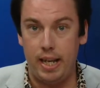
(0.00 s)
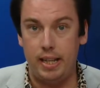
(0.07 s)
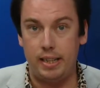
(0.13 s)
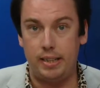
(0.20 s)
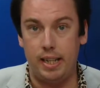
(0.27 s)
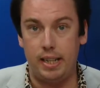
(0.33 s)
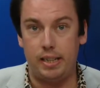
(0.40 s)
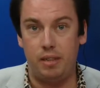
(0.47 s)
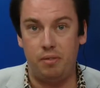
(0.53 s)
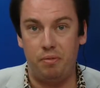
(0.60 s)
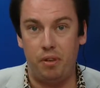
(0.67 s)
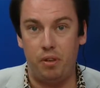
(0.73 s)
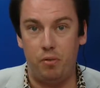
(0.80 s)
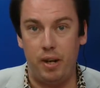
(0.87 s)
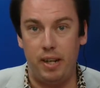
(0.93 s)
says the
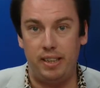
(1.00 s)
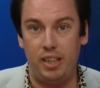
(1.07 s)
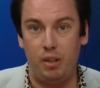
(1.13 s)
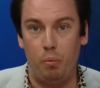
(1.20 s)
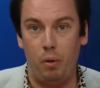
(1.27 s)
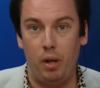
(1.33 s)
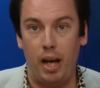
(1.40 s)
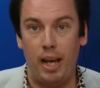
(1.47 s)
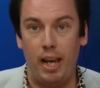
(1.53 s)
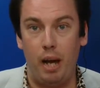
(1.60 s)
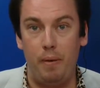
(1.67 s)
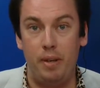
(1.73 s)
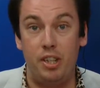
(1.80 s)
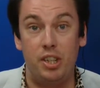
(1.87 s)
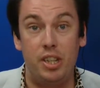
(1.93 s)
fundraising will
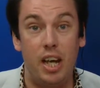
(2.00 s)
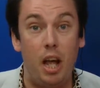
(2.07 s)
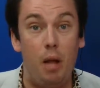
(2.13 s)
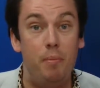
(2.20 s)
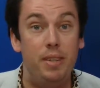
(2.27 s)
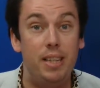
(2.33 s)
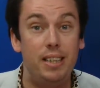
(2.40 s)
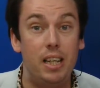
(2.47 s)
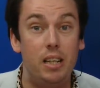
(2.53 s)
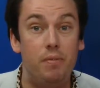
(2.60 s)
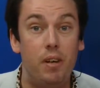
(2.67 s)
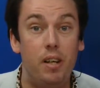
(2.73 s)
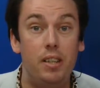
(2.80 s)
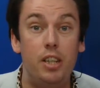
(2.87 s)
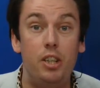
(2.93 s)
allow it to help disadvantaged